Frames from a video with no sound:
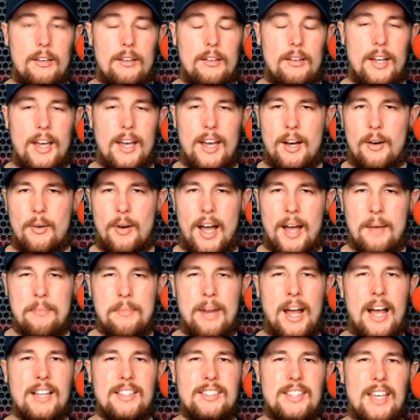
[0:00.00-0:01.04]
Now, I'm
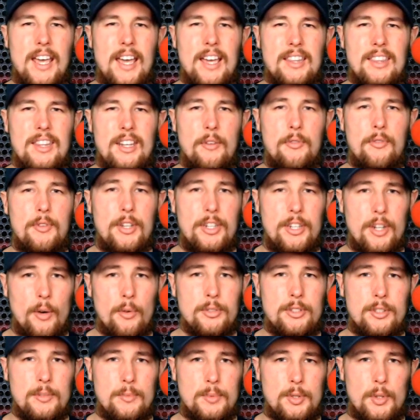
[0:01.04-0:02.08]
not saying that if you don't
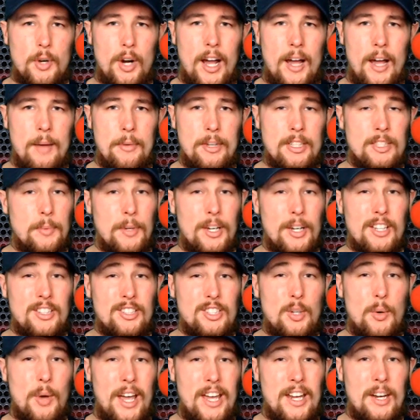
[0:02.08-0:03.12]
subscribe, it's because you
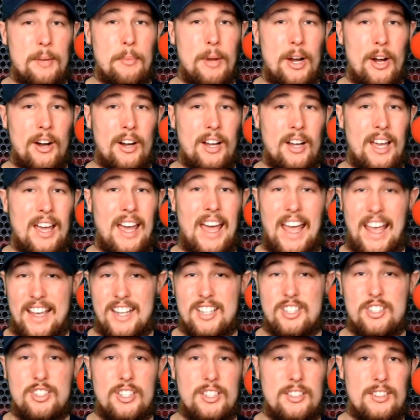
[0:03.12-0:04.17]
hate America and
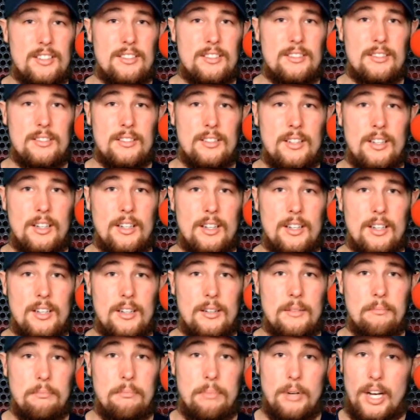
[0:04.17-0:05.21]
Jesus,
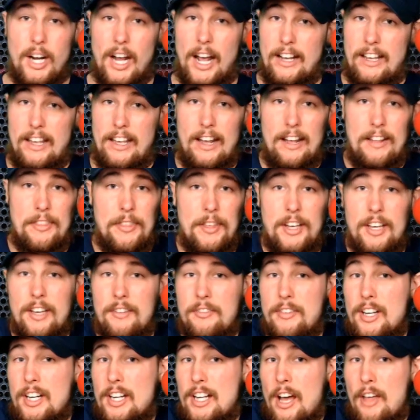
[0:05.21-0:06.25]
but I can't think of
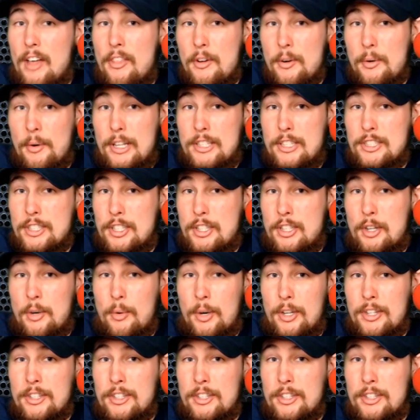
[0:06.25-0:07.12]
any other reason you wouldn't